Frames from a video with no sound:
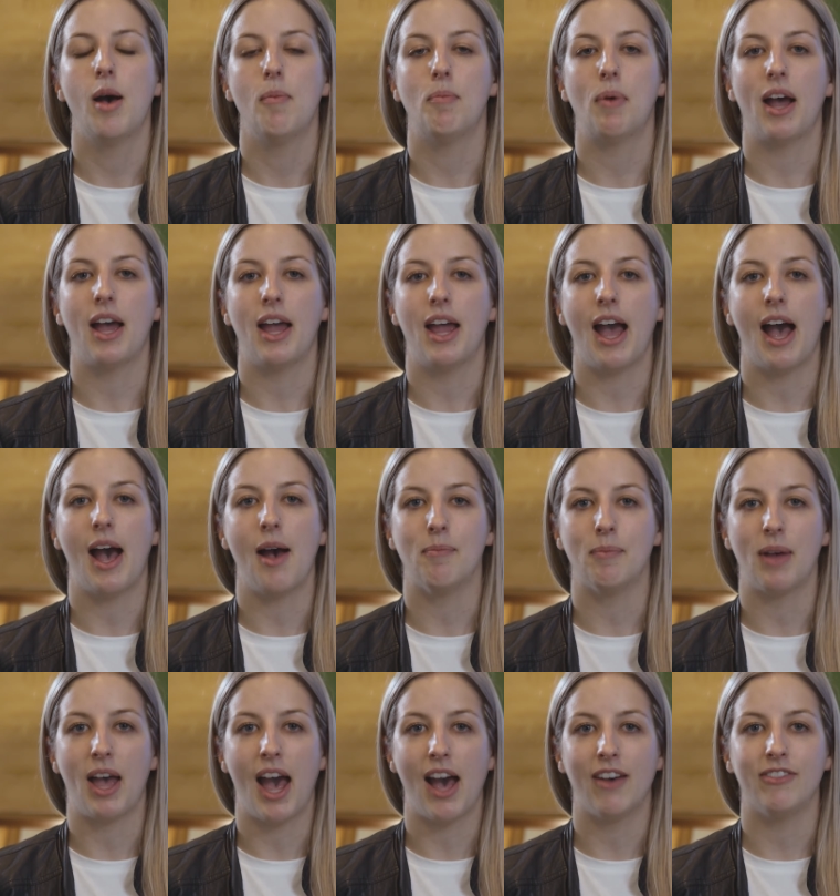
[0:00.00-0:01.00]
by
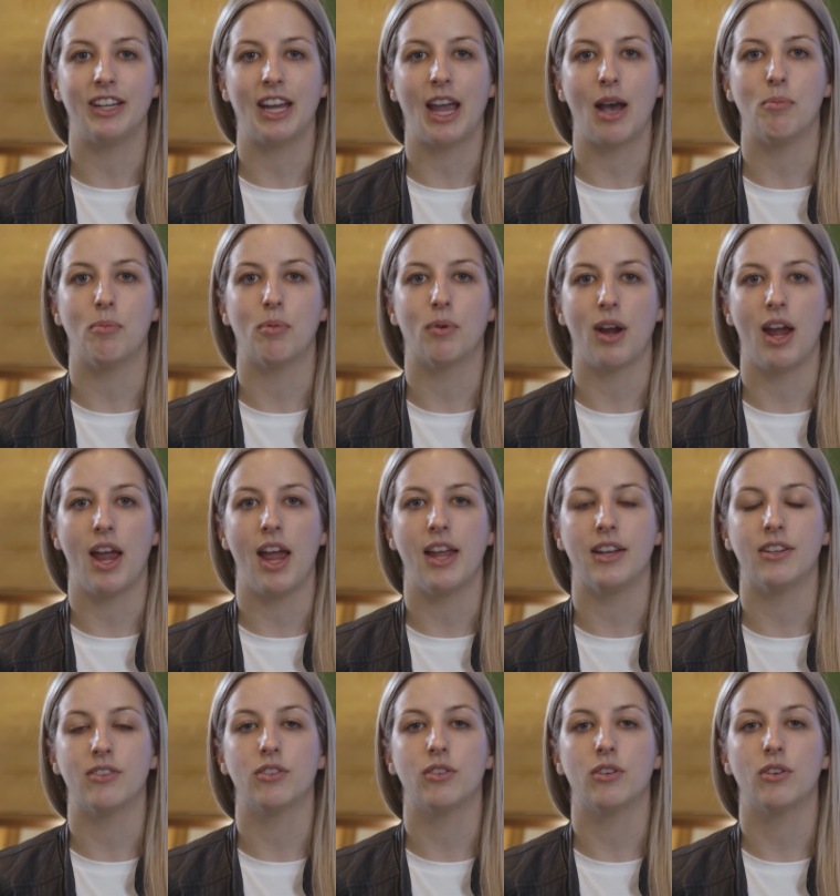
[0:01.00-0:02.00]
having our
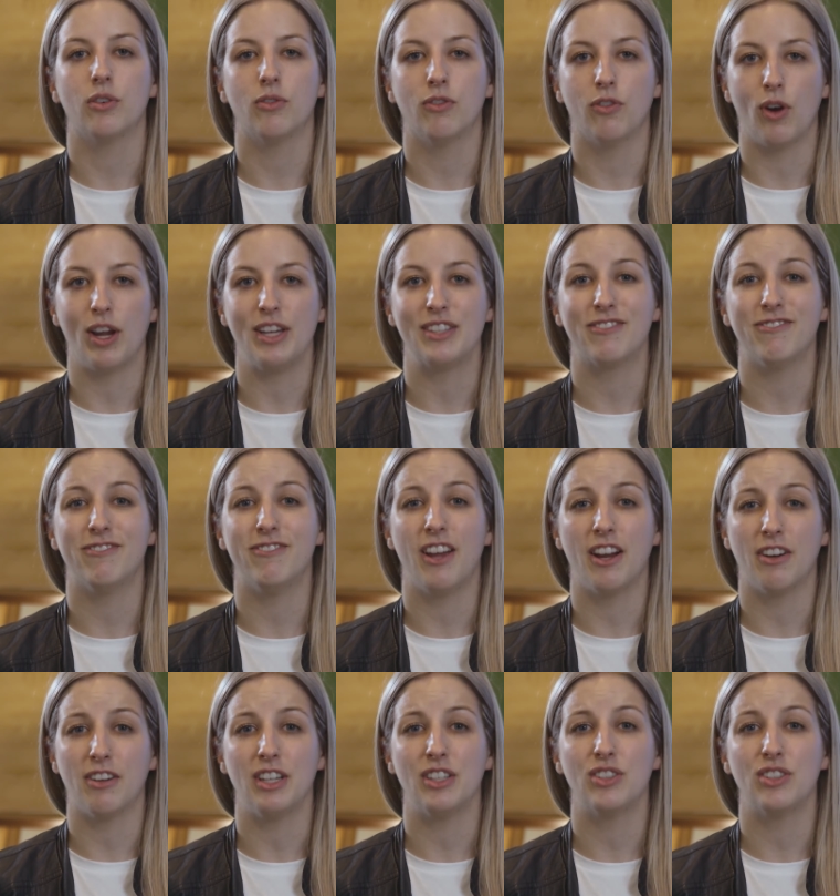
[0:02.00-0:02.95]
brand voice very